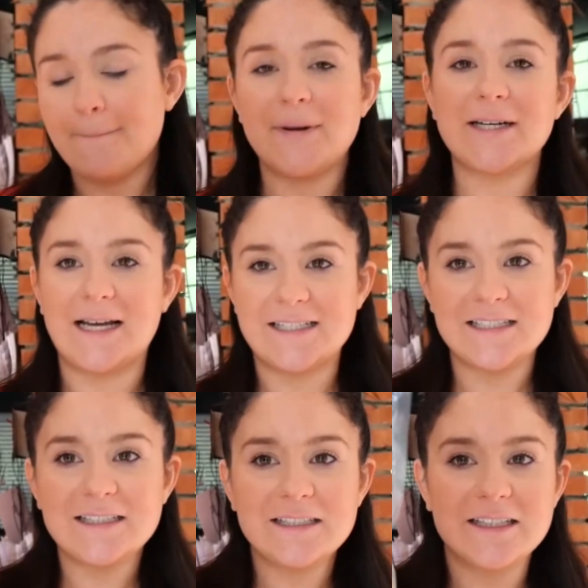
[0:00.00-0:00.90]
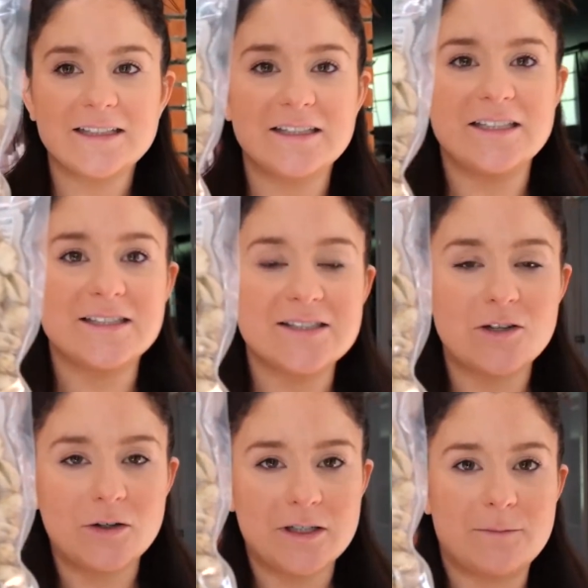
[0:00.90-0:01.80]
but I did get these
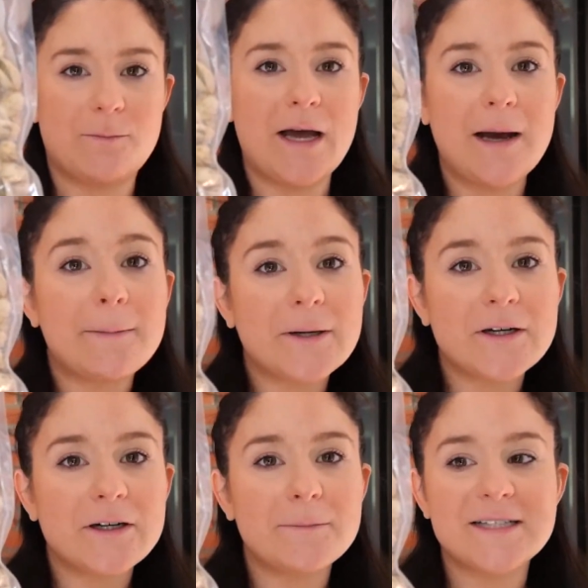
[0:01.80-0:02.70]
salt and pepper